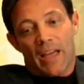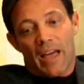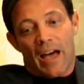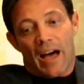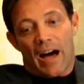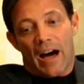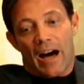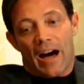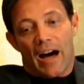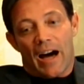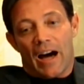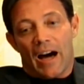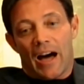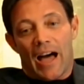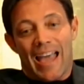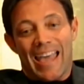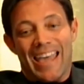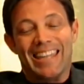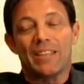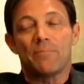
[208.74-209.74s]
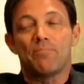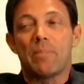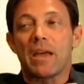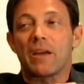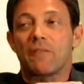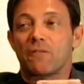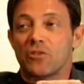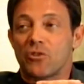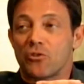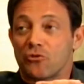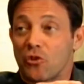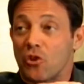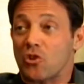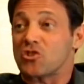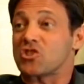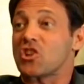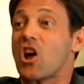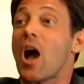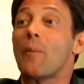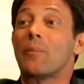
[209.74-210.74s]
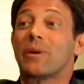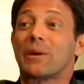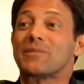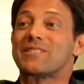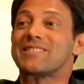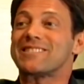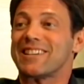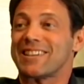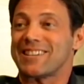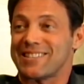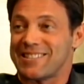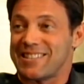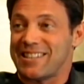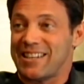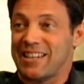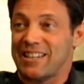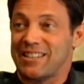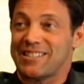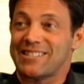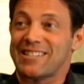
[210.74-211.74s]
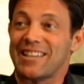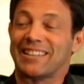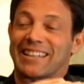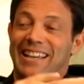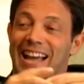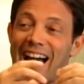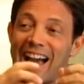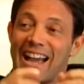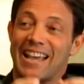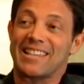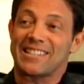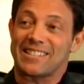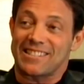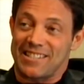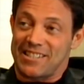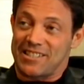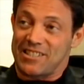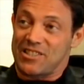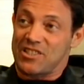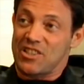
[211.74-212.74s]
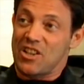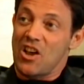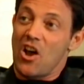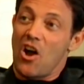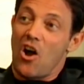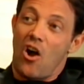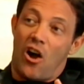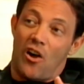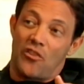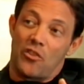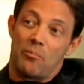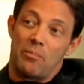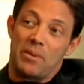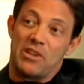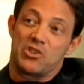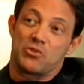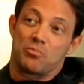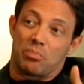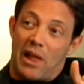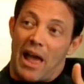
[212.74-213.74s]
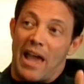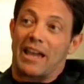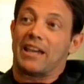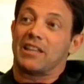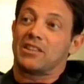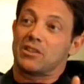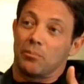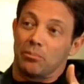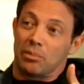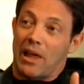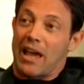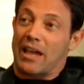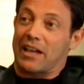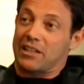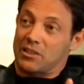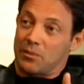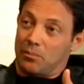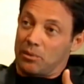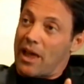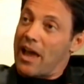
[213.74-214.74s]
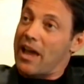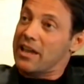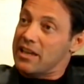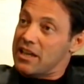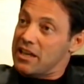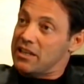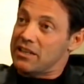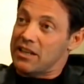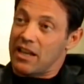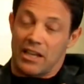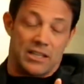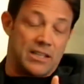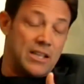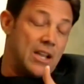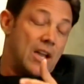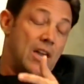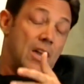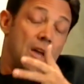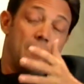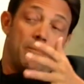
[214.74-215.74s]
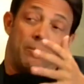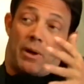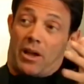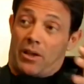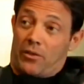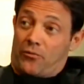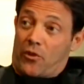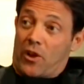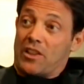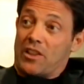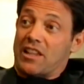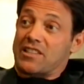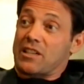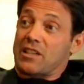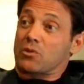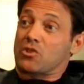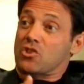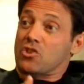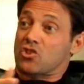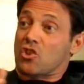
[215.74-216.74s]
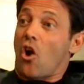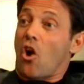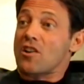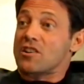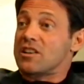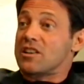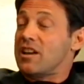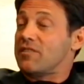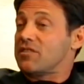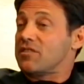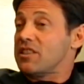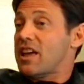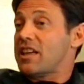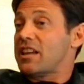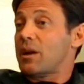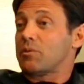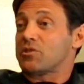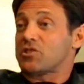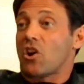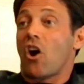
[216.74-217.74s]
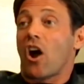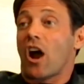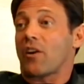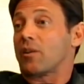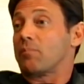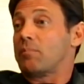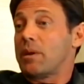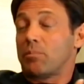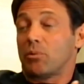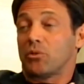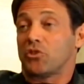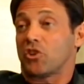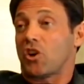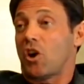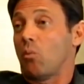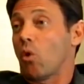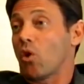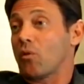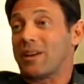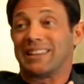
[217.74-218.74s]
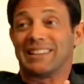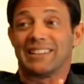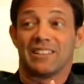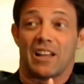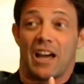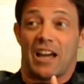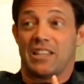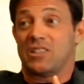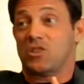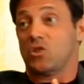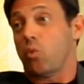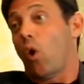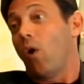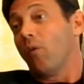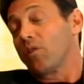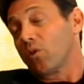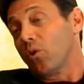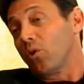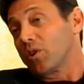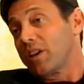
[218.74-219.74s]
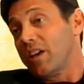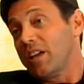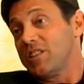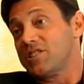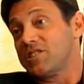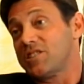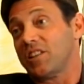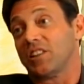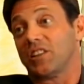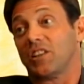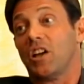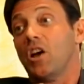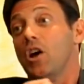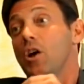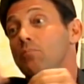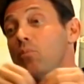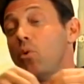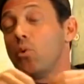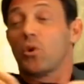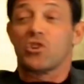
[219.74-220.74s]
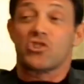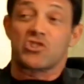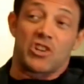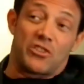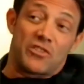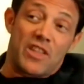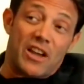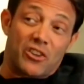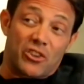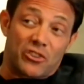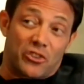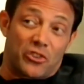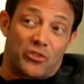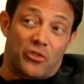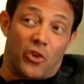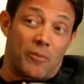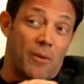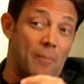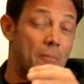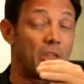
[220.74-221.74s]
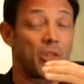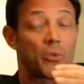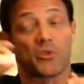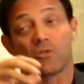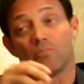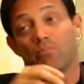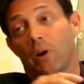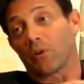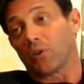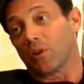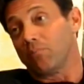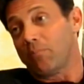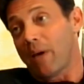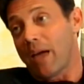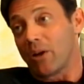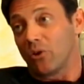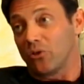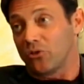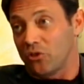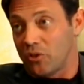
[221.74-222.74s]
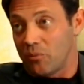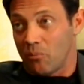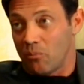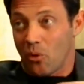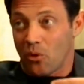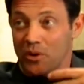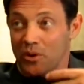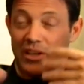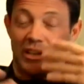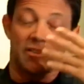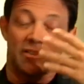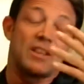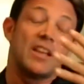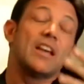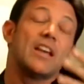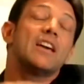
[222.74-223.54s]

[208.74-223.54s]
Uh, I hit it big for the first time when I was 16, selling ices on the beach, blanket to blanket to blanket. Wow. And I but that's how it started. And after that, I was hiring people to come work. We had little, I had 12 year old kids selling puka shell necklaces for me. My mother was buttering bagels in the morning. And